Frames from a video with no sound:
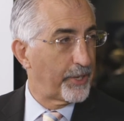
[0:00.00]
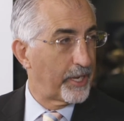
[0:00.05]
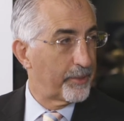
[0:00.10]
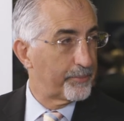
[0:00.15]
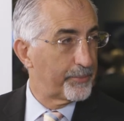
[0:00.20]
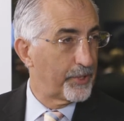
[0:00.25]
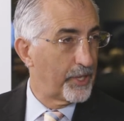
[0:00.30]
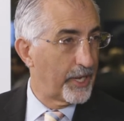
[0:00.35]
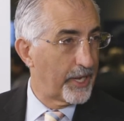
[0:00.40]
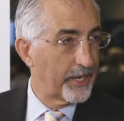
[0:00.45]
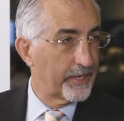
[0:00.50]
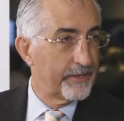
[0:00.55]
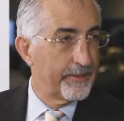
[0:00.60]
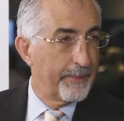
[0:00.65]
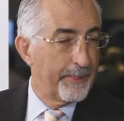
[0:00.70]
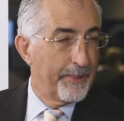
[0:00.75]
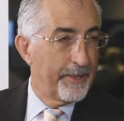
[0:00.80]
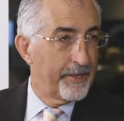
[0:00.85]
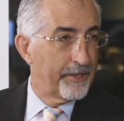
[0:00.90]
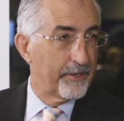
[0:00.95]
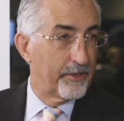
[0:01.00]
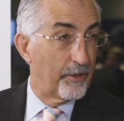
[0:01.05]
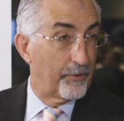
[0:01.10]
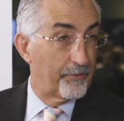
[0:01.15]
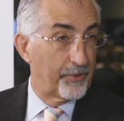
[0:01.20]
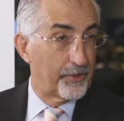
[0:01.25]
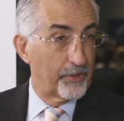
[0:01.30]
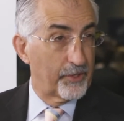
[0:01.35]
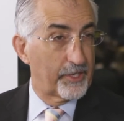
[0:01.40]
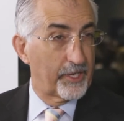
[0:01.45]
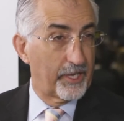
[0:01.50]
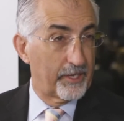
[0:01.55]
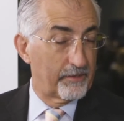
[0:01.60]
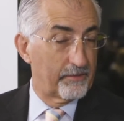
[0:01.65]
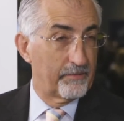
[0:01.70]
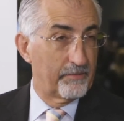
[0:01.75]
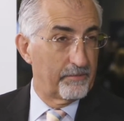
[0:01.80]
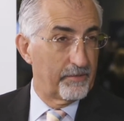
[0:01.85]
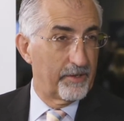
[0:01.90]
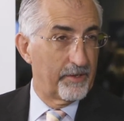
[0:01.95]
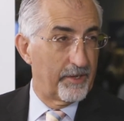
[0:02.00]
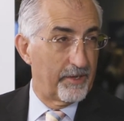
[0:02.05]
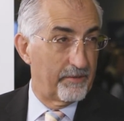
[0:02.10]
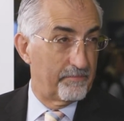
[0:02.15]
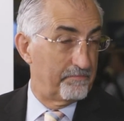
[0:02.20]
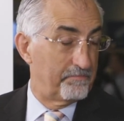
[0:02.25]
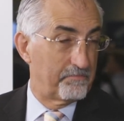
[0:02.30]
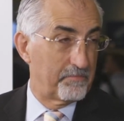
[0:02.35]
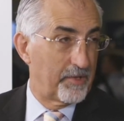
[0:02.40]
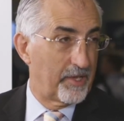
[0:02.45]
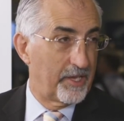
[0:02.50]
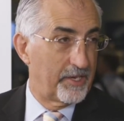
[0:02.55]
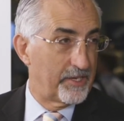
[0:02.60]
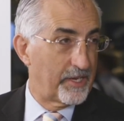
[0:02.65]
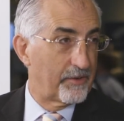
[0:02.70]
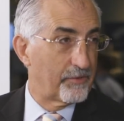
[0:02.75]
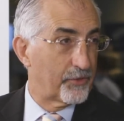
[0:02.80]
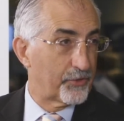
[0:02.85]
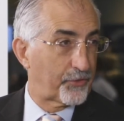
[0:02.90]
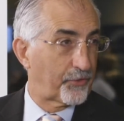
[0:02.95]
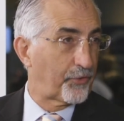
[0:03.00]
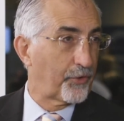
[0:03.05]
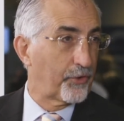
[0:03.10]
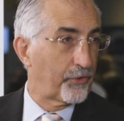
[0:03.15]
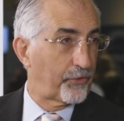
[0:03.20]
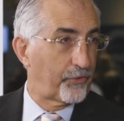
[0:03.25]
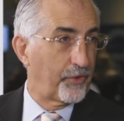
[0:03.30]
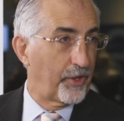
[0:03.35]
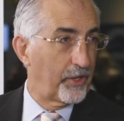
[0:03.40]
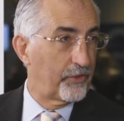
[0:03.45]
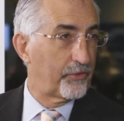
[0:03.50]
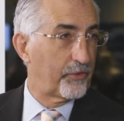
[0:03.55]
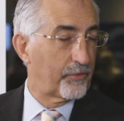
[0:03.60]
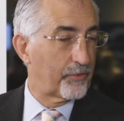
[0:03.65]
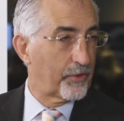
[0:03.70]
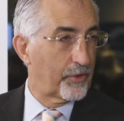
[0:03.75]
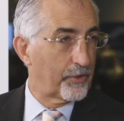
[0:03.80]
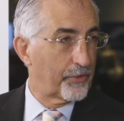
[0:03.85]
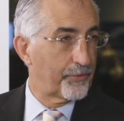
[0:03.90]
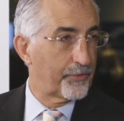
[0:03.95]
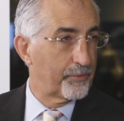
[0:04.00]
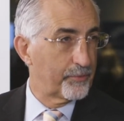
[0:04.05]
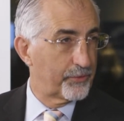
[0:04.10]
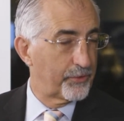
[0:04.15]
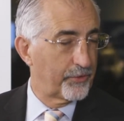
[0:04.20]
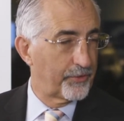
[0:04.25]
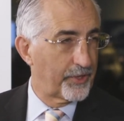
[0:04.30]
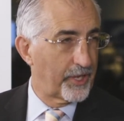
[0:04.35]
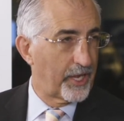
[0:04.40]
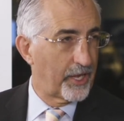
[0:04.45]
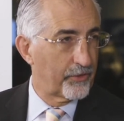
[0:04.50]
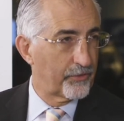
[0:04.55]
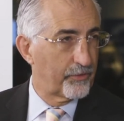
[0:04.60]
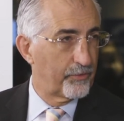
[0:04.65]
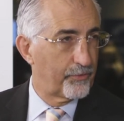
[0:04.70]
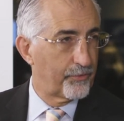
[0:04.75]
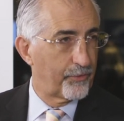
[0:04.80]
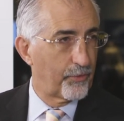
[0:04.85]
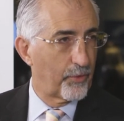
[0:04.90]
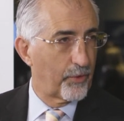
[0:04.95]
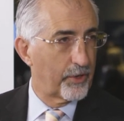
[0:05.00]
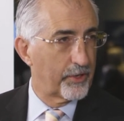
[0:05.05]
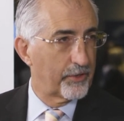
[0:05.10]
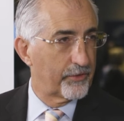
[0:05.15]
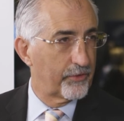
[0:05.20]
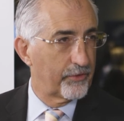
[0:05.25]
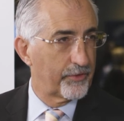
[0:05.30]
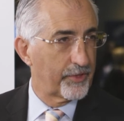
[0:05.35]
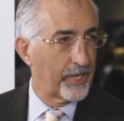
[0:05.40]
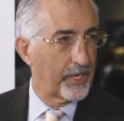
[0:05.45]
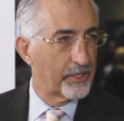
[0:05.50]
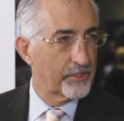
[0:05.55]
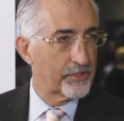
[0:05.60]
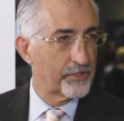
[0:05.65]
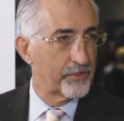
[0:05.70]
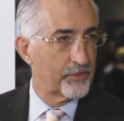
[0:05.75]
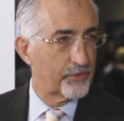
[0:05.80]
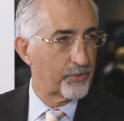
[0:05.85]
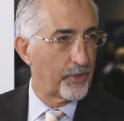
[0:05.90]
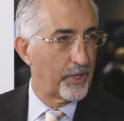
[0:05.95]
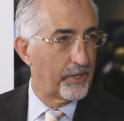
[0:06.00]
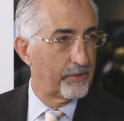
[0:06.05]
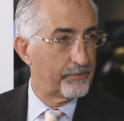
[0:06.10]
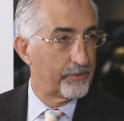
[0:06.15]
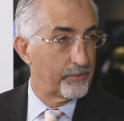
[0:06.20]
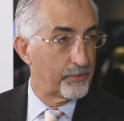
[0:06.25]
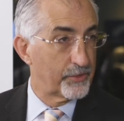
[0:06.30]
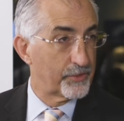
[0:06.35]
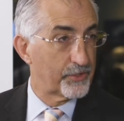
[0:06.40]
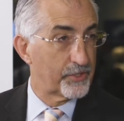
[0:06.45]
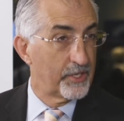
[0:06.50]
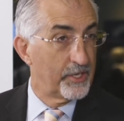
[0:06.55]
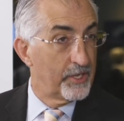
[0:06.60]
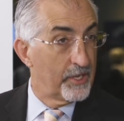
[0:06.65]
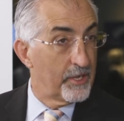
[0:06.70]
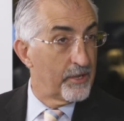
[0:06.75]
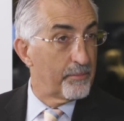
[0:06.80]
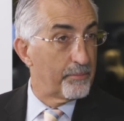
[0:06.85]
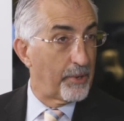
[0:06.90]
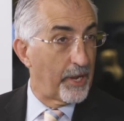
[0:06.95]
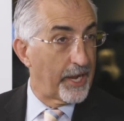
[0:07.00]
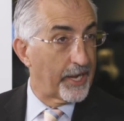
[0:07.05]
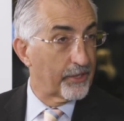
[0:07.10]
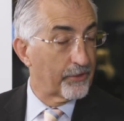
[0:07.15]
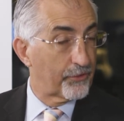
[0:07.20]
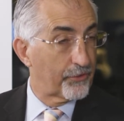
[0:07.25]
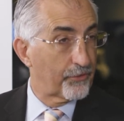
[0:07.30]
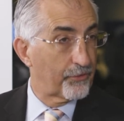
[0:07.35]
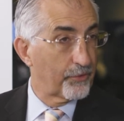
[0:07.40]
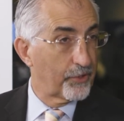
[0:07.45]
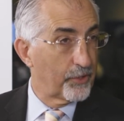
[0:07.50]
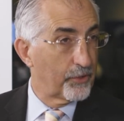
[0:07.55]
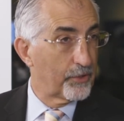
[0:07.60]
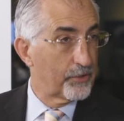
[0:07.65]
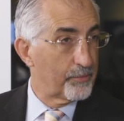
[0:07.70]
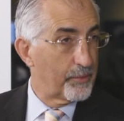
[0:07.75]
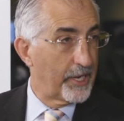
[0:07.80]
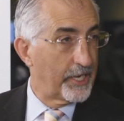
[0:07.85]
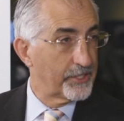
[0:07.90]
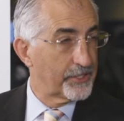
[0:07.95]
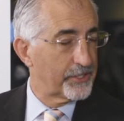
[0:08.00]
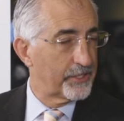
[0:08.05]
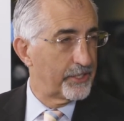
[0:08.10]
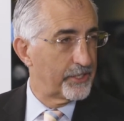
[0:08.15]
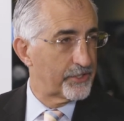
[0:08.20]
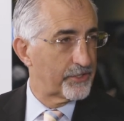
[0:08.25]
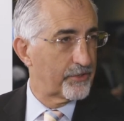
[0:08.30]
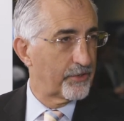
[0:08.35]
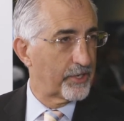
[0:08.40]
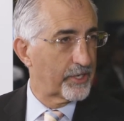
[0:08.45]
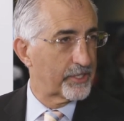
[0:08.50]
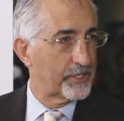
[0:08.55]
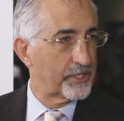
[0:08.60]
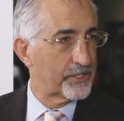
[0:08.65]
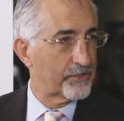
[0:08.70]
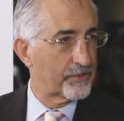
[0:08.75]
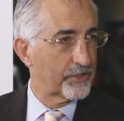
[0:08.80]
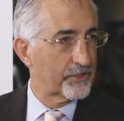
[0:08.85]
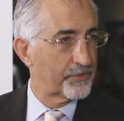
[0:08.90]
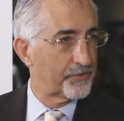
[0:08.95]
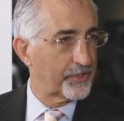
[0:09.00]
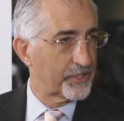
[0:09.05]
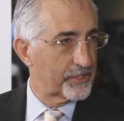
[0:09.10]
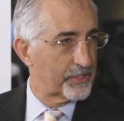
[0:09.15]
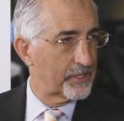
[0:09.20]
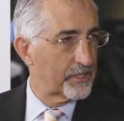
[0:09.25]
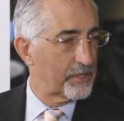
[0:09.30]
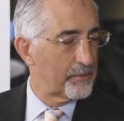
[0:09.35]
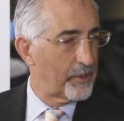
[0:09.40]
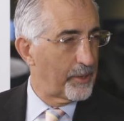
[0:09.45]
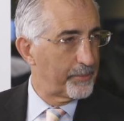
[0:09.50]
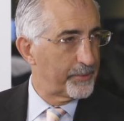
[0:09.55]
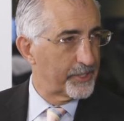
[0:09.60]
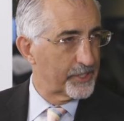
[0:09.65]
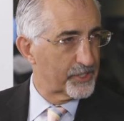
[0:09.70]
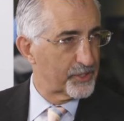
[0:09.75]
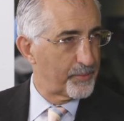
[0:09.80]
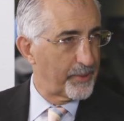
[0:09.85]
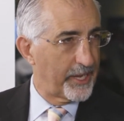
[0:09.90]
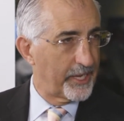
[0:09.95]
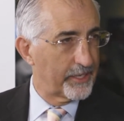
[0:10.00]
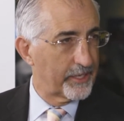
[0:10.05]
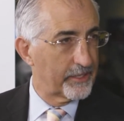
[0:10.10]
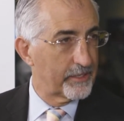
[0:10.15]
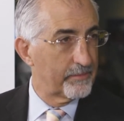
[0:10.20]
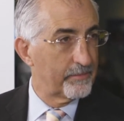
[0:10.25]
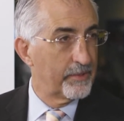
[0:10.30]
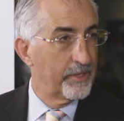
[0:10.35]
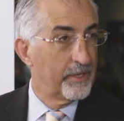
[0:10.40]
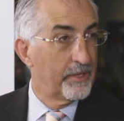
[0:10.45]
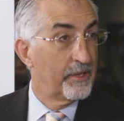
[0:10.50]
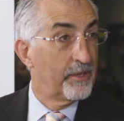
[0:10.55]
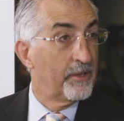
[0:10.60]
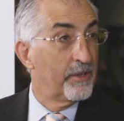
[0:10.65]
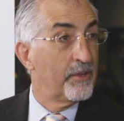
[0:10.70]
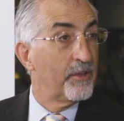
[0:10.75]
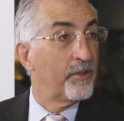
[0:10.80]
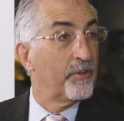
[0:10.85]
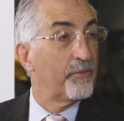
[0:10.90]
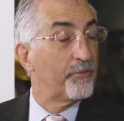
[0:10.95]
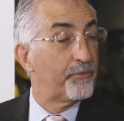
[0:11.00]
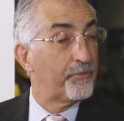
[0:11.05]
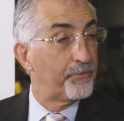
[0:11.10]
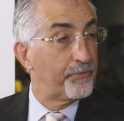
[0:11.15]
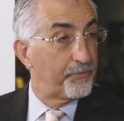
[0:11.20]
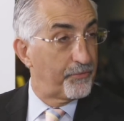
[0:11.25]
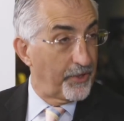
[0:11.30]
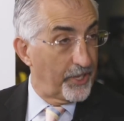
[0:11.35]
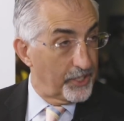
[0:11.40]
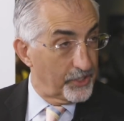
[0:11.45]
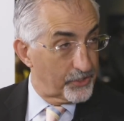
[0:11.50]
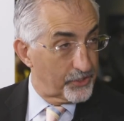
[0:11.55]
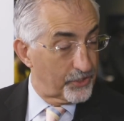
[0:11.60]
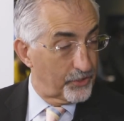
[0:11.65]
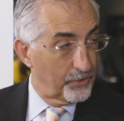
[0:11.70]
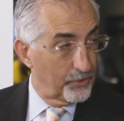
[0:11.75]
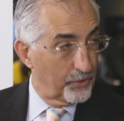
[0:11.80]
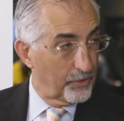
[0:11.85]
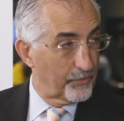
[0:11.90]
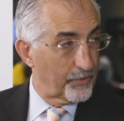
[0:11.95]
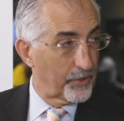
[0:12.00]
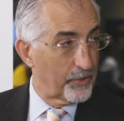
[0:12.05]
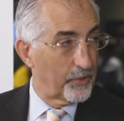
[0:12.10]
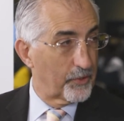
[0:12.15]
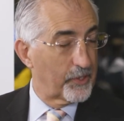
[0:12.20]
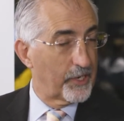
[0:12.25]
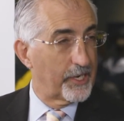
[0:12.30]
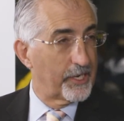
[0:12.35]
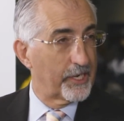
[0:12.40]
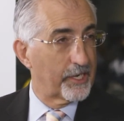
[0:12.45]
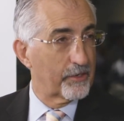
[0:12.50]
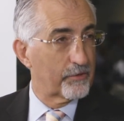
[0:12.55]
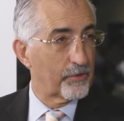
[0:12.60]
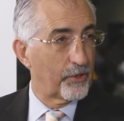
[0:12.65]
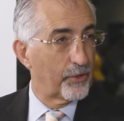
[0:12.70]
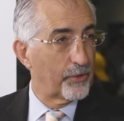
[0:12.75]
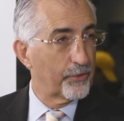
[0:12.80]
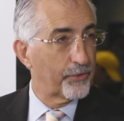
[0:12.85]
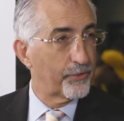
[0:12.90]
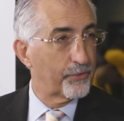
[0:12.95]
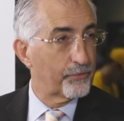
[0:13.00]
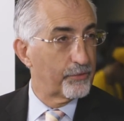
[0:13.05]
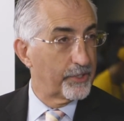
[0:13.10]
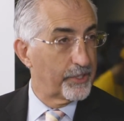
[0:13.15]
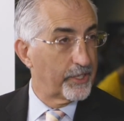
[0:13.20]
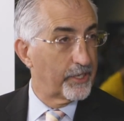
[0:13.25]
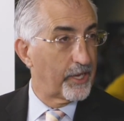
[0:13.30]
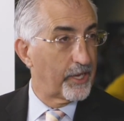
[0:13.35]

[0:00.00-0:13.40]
pipeline. If you look at Endeavour's first phase of growth from 2004 to 2012, it was buying 3 old mines in historic districts, fixing them up and expanding them. Phase 2 of our organic growth really